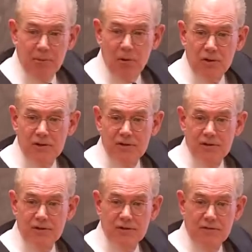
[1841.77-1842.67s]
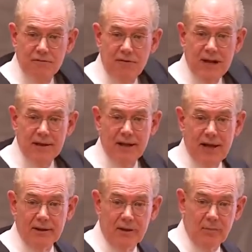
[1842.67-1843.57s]
and modus vivendi
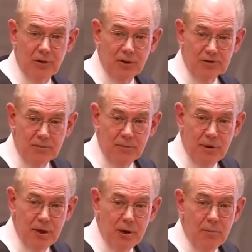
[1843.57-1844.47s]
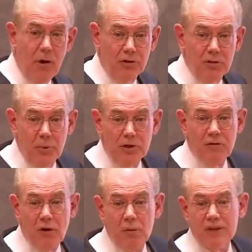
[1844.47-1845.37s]
liberalism, both of which
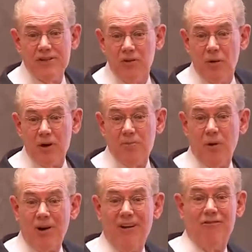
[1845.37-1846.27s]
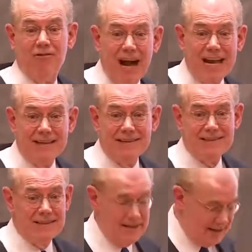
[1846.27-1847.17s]
focus in large part on
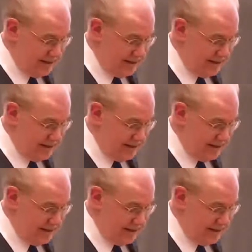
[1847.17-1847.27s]
rights.